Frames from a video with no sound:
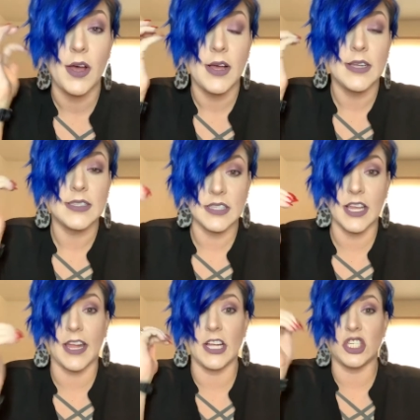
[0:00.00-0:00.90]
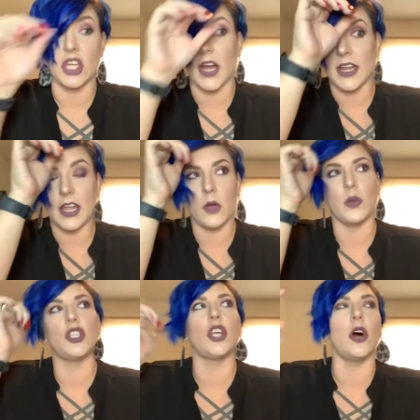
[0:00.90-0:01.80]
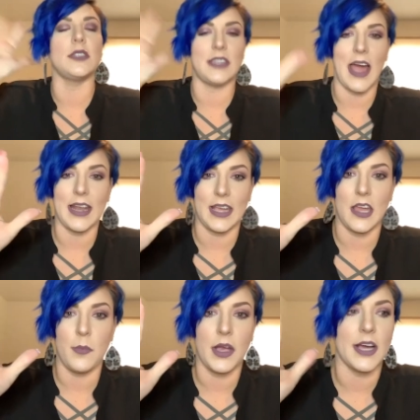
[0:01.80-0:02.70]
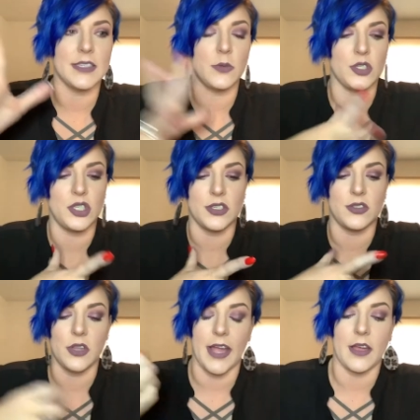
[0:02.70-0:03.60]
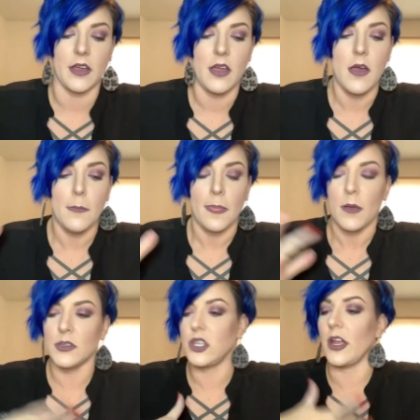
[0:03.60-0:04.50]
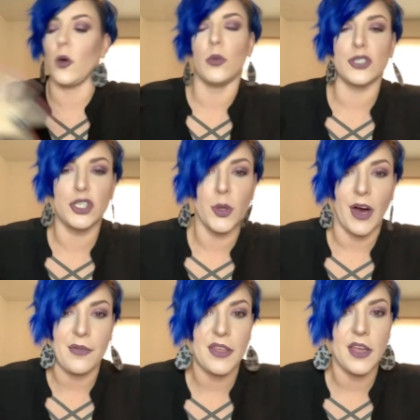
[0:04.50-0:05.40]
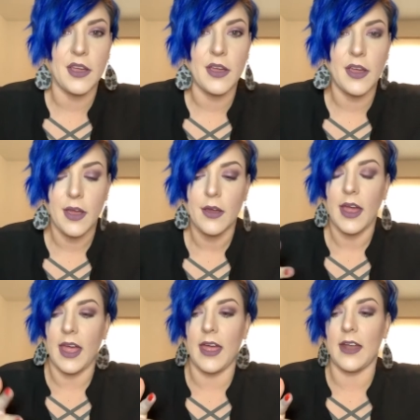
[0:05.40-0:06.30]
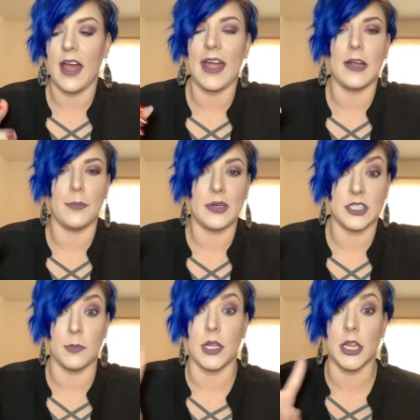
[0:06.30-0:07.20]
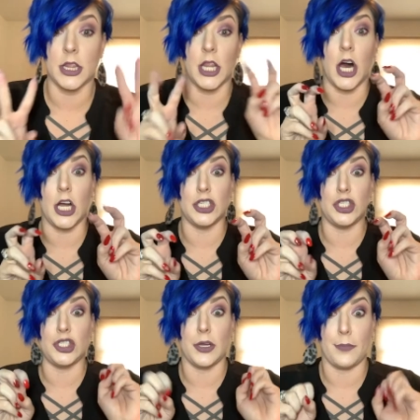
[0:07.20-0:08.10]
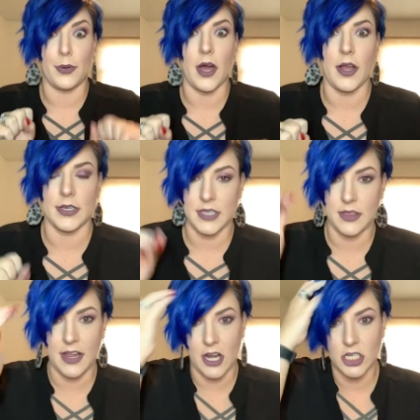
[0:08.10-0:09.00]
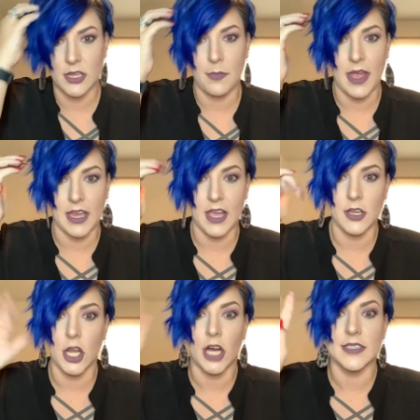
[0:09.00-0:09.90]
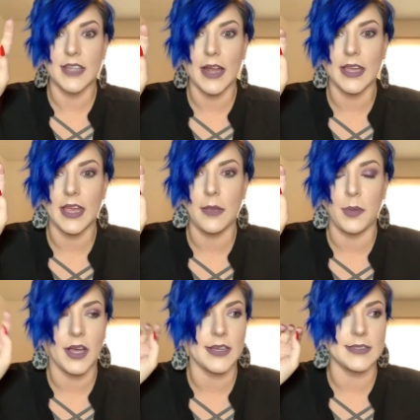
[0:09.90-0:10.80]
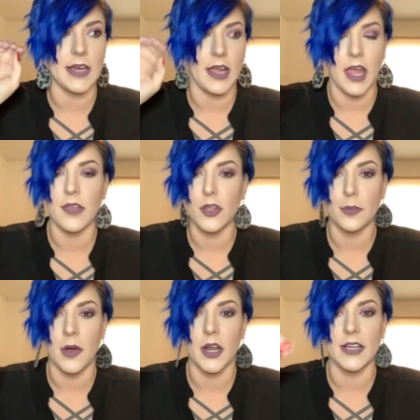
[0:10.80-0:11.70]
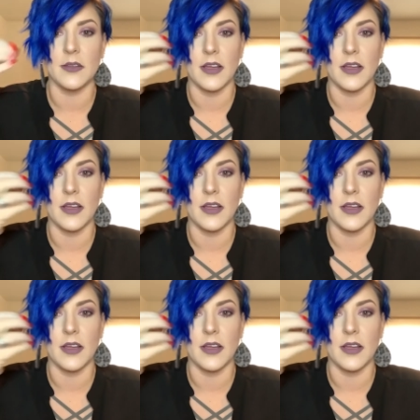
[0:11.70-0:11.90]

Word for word: slick and shiny. It was so staticky because it was just, like, was, like, almost too healthy. And I had to put some Lange products in there to make it non-staticky because I hate their product